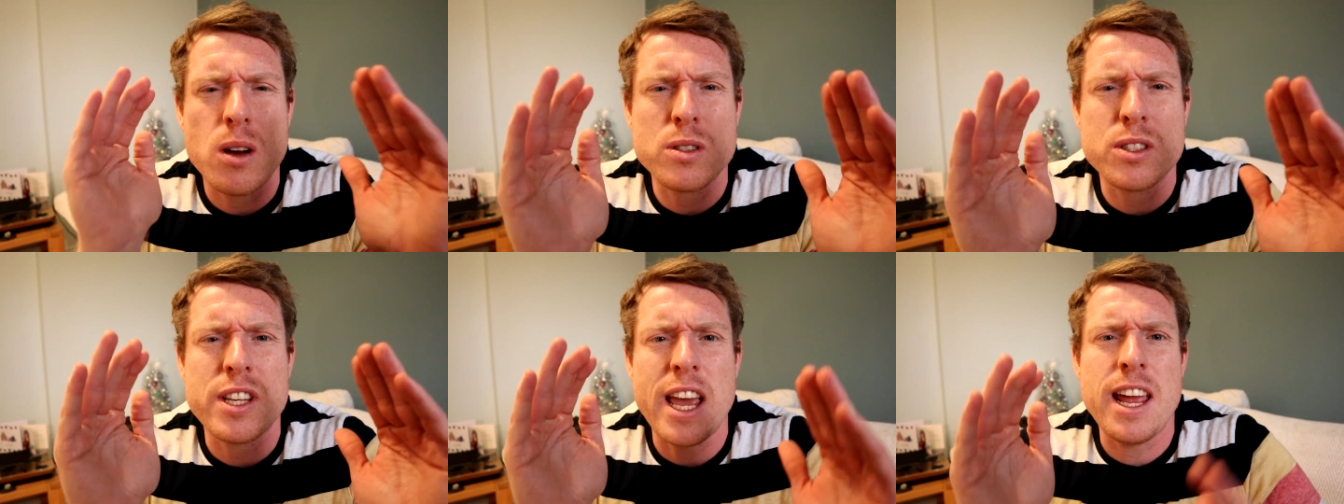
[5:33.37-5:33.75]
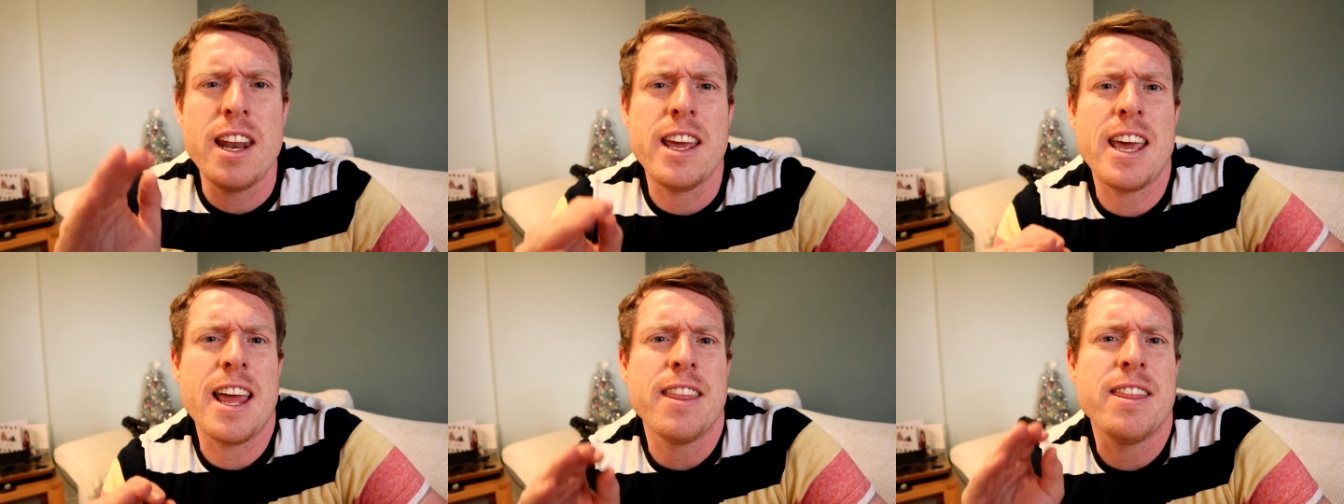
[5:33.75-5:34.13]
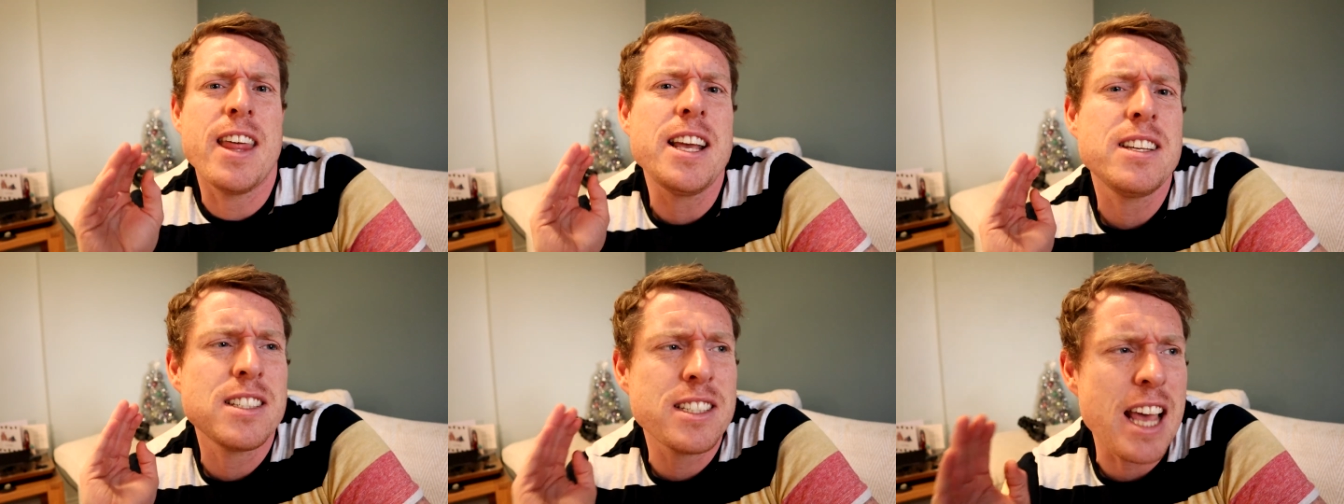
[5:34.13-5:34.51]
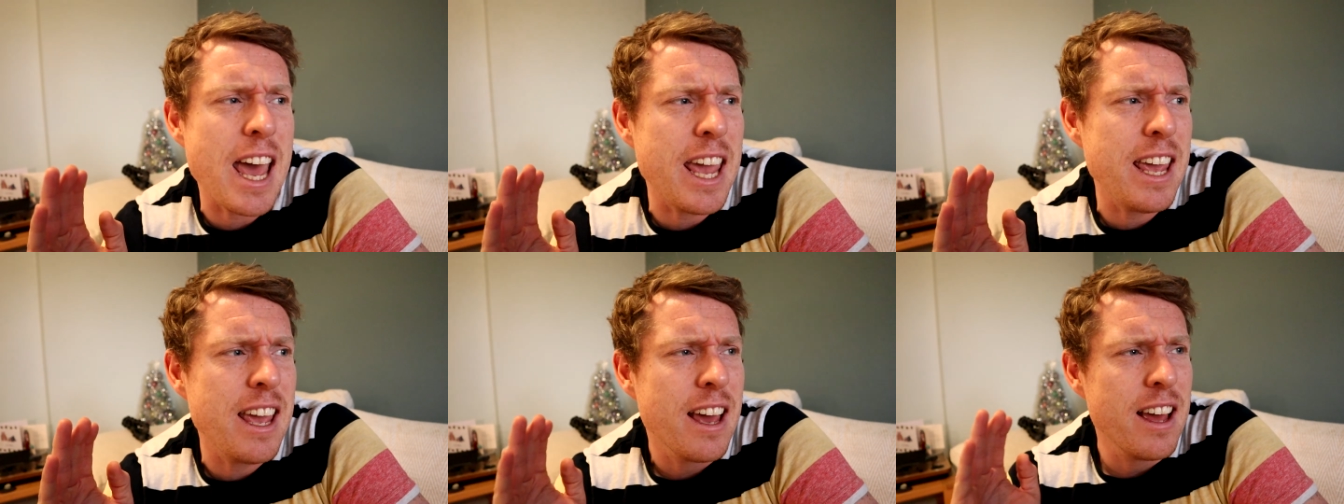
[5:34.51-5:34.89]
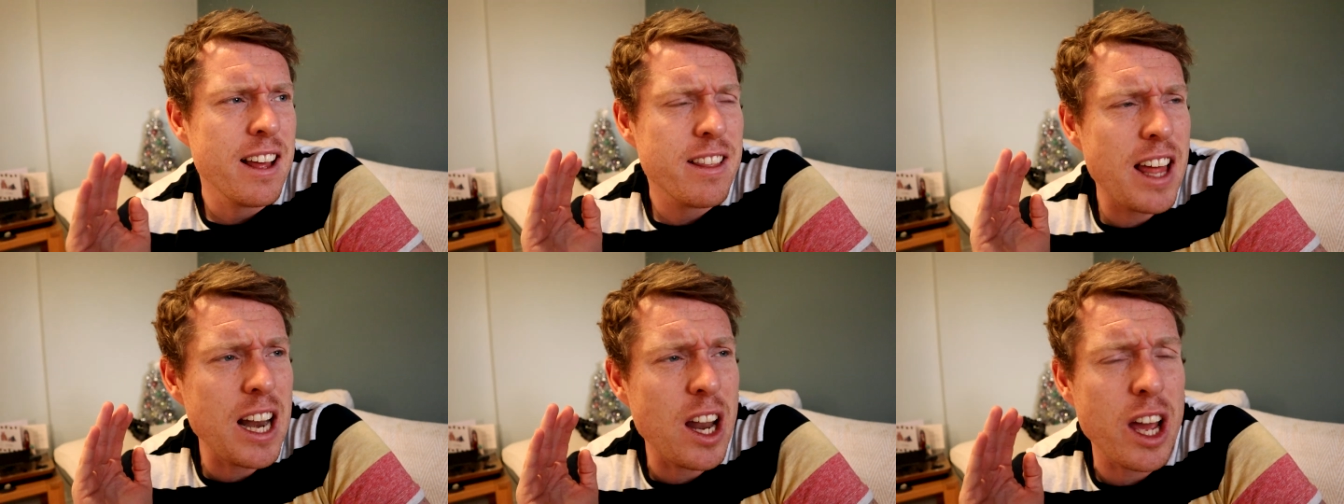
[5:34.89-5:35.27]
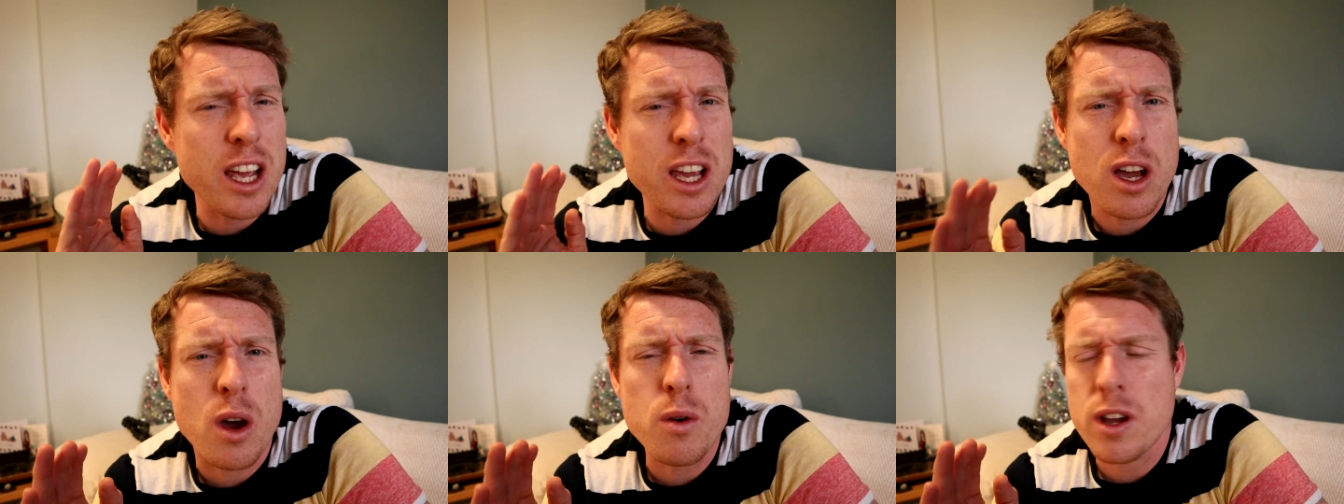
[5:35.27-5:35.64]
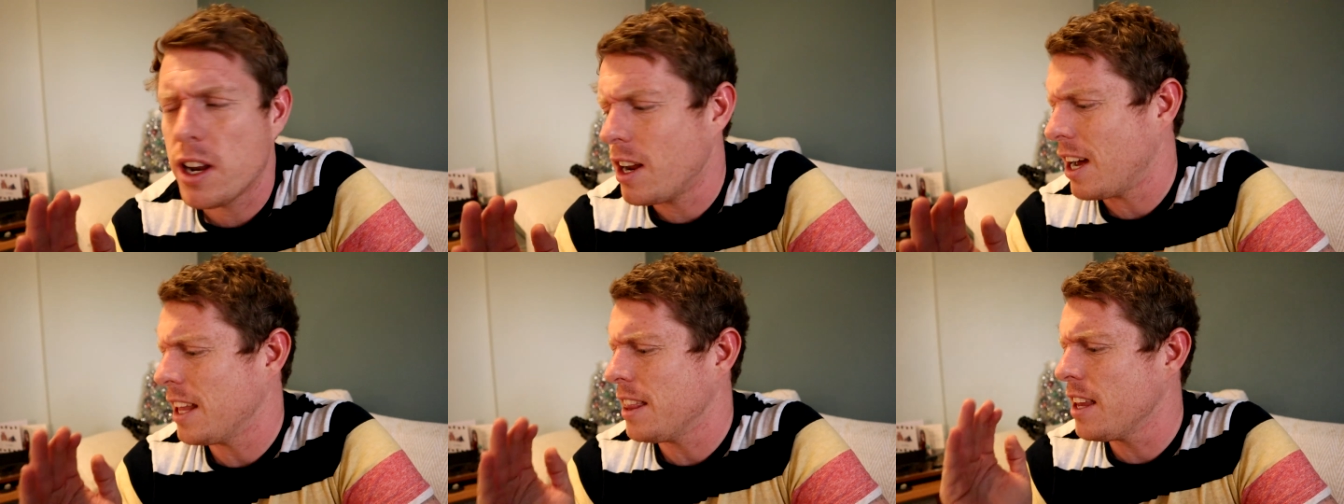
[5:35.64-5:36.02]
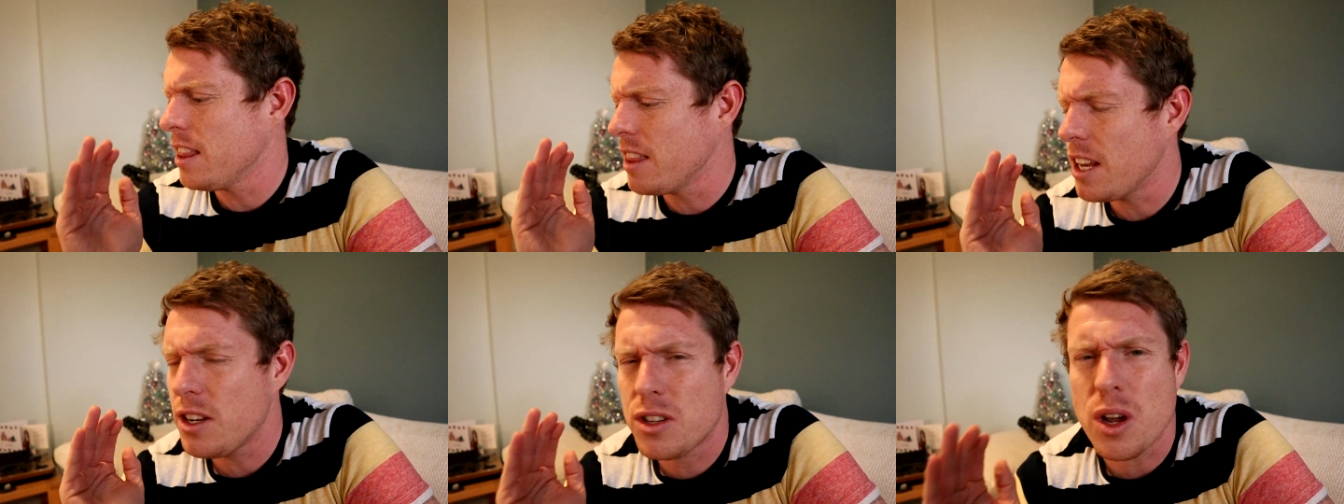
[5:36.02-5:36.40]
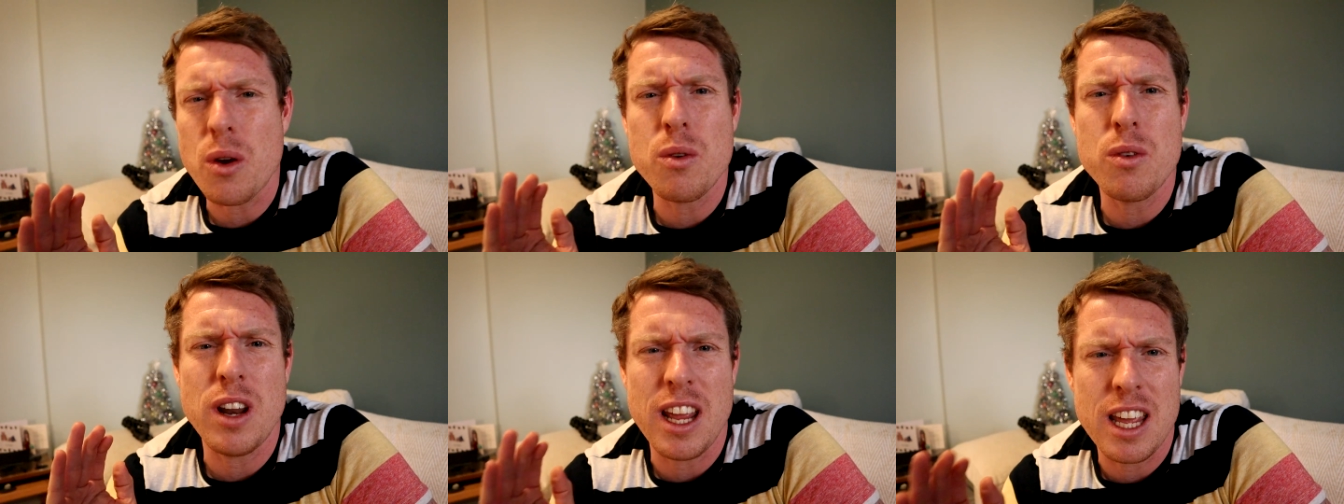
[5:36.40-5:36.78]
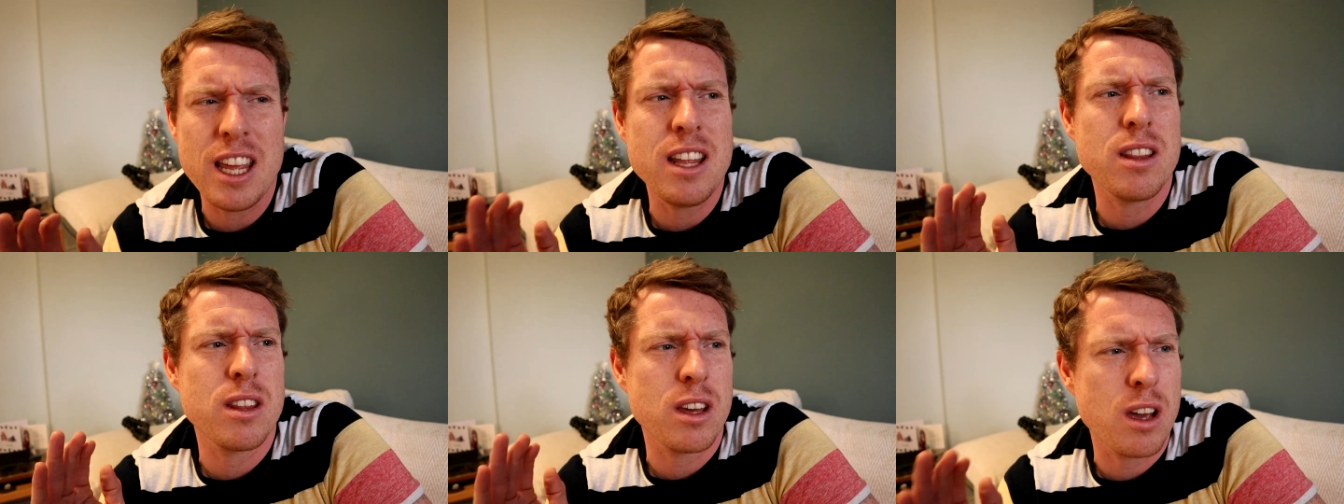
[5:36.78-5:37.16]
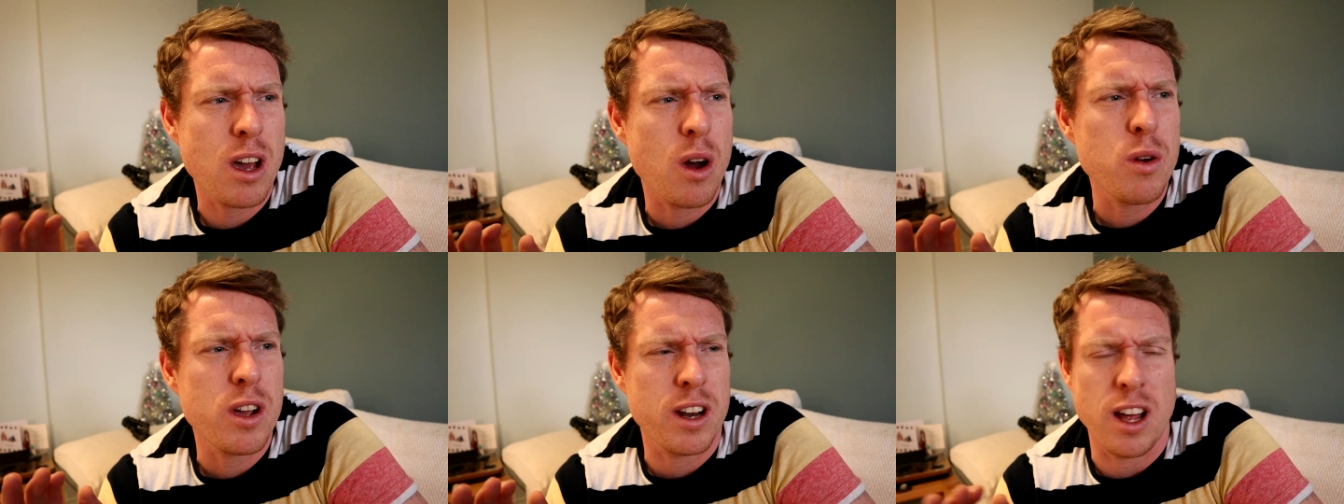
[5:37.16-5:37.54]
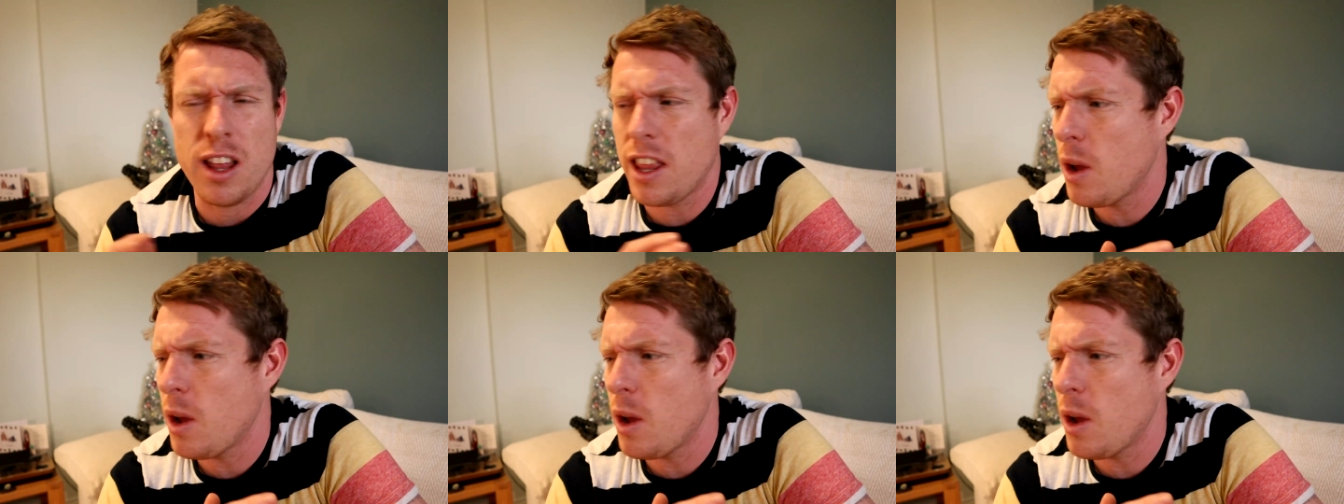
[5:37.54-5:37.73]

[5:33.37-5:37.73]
I'll say it again. They say they like coconut and then they don't eat the coconut.